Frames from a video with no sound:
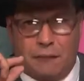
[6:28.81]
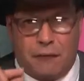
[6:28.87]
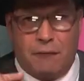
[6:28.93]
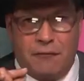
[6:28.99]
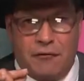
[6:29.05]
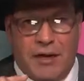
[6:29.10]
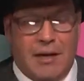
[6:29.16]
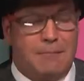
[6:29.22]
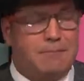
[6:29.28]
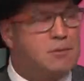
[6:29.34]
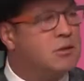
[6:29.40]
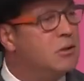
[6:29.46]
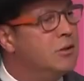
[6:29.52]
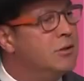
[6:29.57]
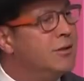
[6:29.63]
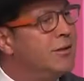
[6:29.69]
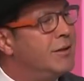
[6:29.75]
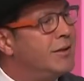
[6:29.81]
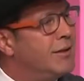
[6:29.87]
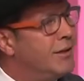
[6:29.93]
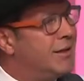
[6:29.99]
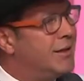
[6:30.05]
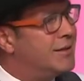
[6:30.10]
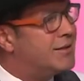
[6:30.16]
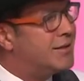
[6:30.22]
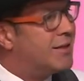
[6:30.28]
from vapes
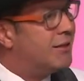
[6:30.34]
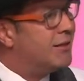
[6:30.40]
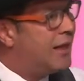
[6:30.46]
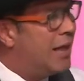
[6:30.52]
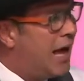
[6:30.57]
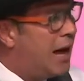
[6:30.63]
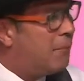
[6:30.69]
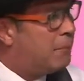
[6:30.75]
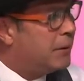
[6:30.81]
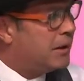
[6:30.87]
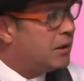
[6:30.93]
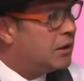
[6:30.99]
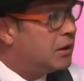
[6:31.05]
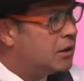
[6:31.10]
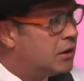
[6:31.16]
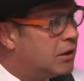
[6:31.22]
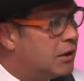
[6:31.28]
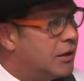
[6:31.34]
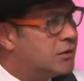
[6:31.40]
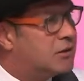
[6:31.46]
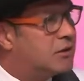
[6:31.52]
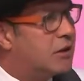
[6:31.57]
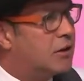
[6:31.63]
it's the lobby. It is. It's the